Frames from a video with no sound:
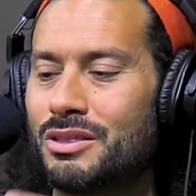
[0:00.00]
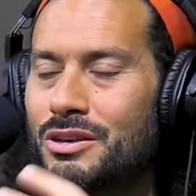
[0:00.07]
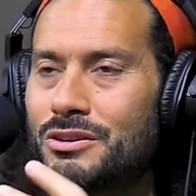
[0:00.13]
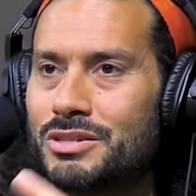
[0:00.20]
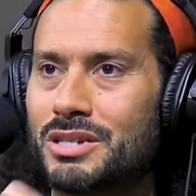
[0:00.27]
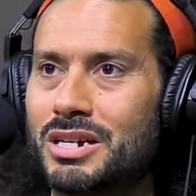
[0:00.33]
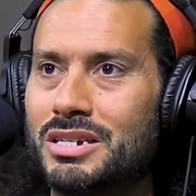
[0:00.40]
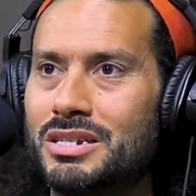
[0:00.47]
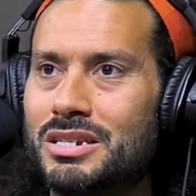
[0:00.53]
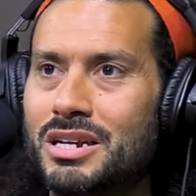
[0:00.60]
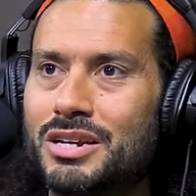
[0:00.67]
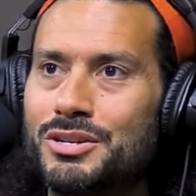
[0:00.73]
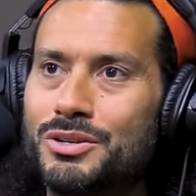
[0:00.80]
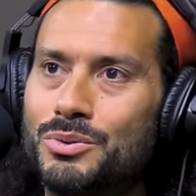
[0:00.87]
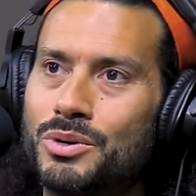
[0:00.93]
there's a
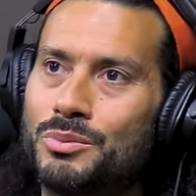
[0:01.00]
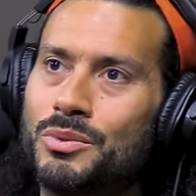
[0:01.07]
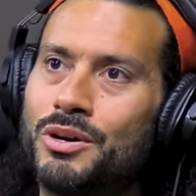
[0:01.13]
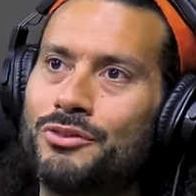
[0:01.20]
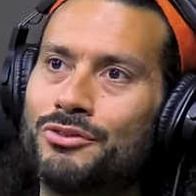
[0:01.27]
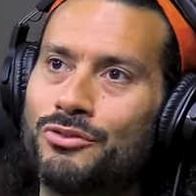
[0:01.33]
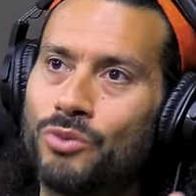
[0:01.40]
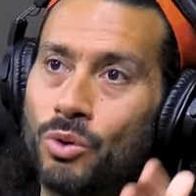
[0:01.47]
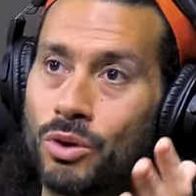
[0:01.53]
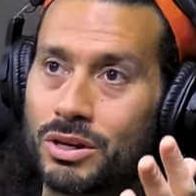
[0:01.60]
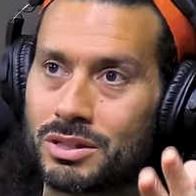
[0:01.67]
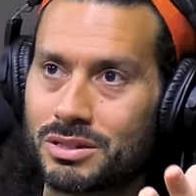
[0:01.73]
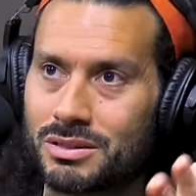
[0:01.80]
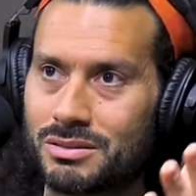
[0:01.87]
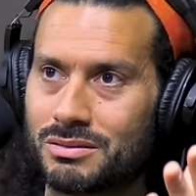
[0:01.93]
continuum of
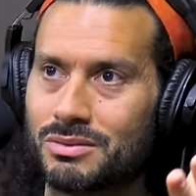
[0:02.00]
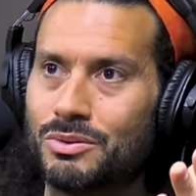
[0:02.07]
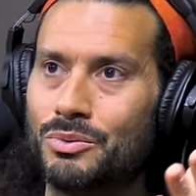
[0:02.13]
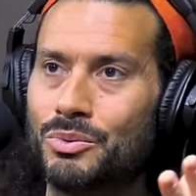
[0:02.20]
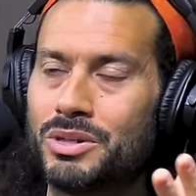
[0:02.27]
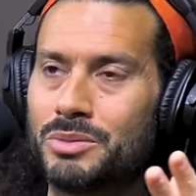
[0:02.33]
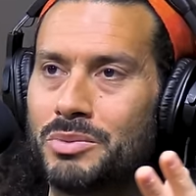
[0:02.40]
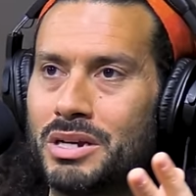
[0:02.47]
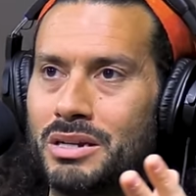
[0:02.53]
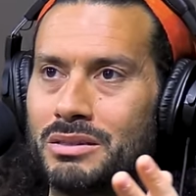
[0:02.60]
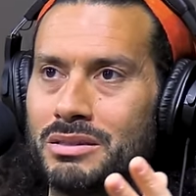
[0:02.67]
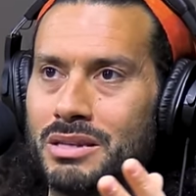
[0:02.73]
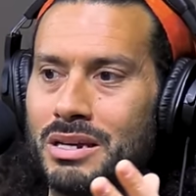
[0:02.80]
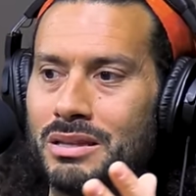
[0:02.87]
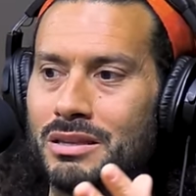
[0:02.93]
force, which
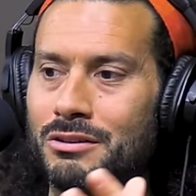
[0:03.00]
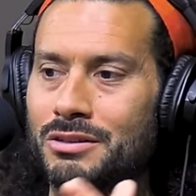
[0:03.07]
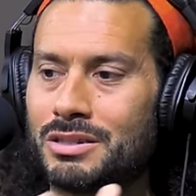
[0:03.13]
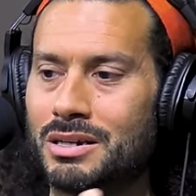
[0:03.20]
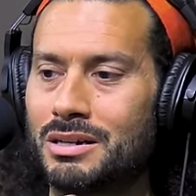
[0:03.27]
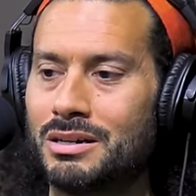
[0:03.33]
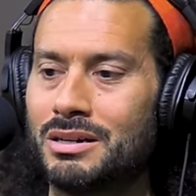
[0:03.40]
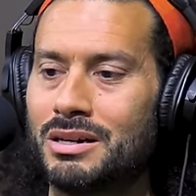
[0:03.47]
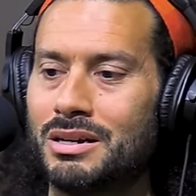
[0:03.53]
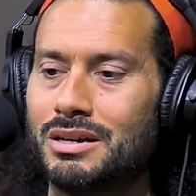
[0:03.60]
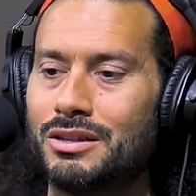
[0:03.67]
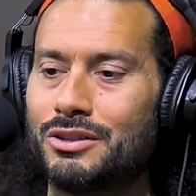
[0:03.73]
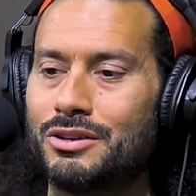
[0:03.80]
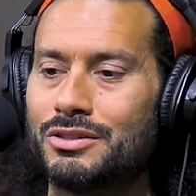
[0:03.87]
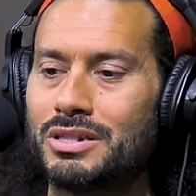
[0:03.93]
means that there's a
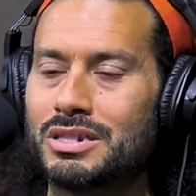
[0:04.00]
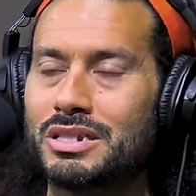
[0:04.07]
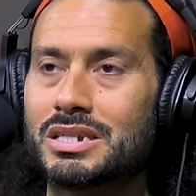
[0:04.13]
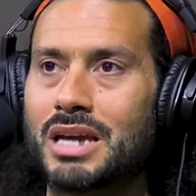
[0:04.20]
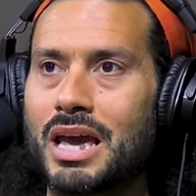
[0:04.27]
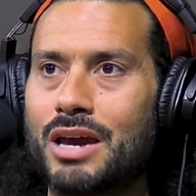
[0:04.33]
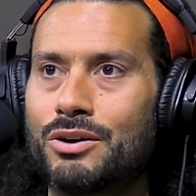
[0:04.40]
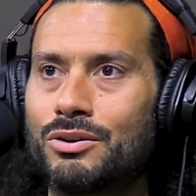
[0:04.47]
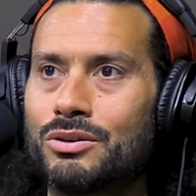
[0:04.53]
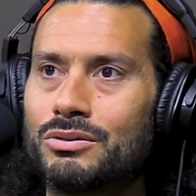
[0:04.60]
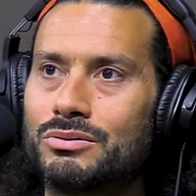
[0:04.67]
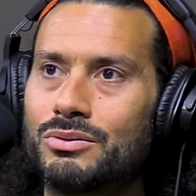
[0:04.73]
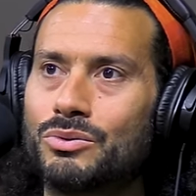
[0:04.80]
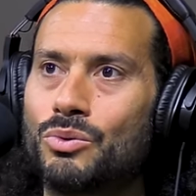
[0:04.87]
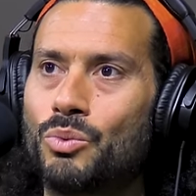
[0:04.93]
there's a
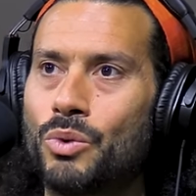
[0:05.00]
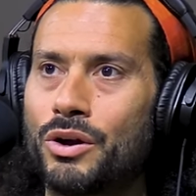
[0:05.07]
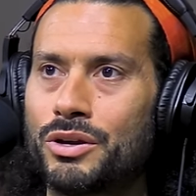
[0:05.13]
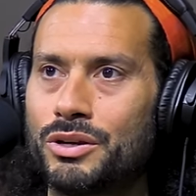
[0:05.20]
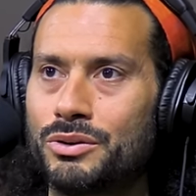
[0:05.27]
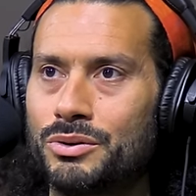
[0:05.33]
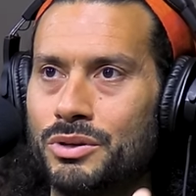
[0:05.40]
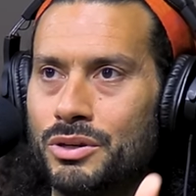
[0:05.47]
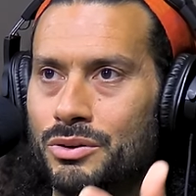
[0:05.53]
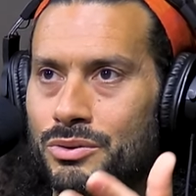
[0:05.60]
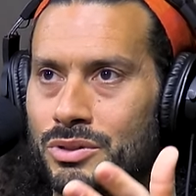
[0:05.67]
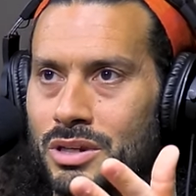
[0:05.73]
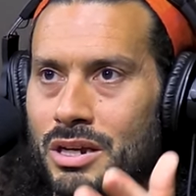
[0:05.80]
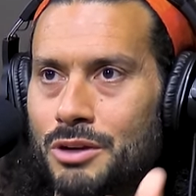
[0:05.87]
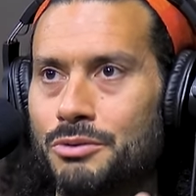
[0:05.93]
scale where you
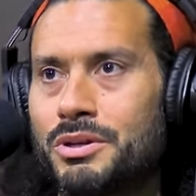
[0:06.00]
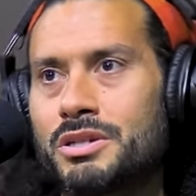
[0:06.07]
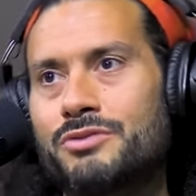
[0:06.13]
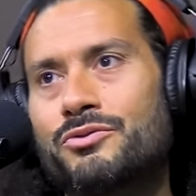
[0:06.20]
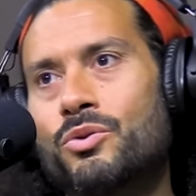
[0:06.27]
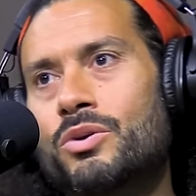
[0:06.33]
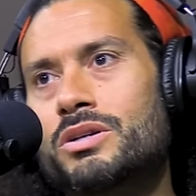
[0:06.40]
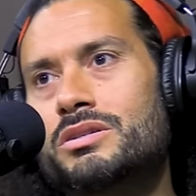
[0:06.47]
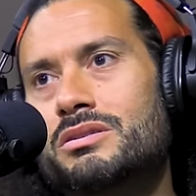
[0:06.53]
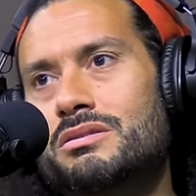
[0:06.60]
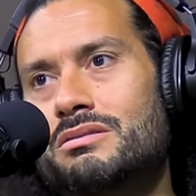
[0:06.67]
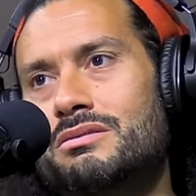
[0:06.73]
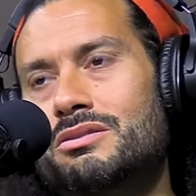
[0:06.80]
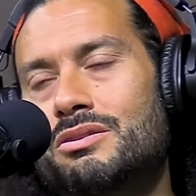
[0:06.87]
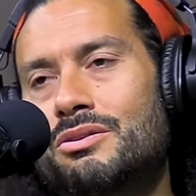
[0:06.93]
use increased force.
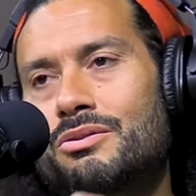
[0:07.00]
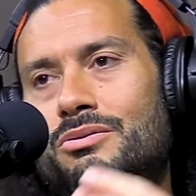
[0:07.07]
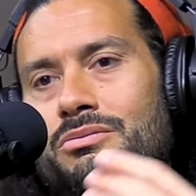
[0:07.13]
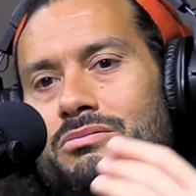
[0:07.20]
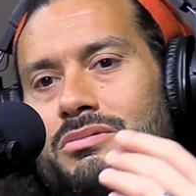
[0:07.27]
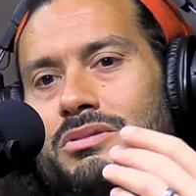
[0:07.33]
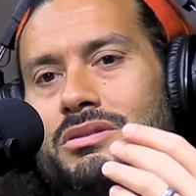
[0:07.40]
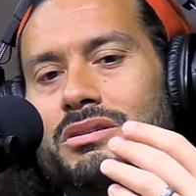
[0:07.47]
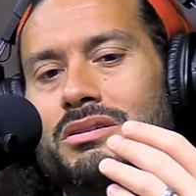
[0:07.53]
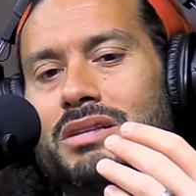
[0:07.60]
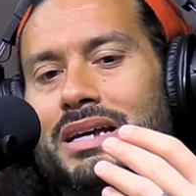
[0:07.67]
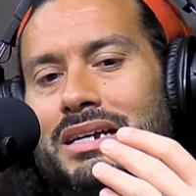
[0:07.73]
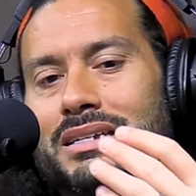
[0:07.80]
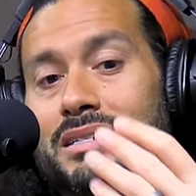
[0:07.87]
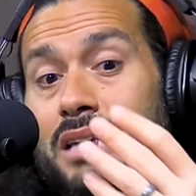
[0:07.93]
So
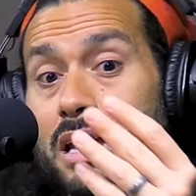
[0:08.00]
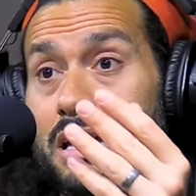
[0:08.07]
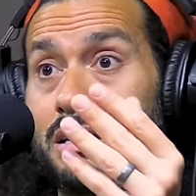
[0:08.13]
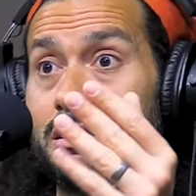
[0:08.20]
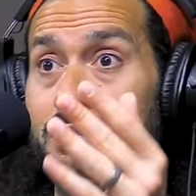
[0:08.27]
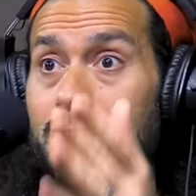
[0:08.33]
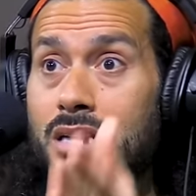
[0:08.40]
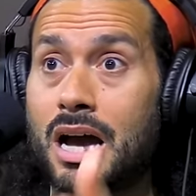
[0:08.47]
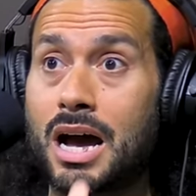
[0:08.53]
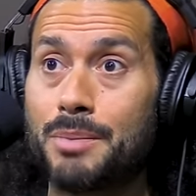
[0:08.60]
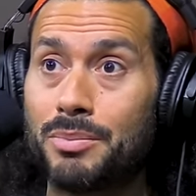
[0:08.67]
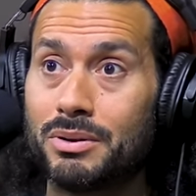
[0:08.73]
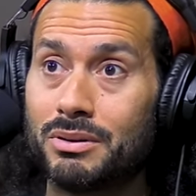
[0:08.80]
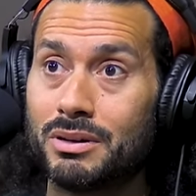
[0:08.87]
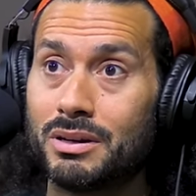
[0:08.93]
like saying
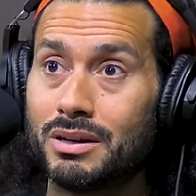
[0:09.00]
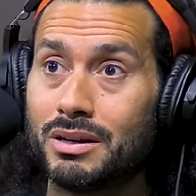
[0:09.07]
stop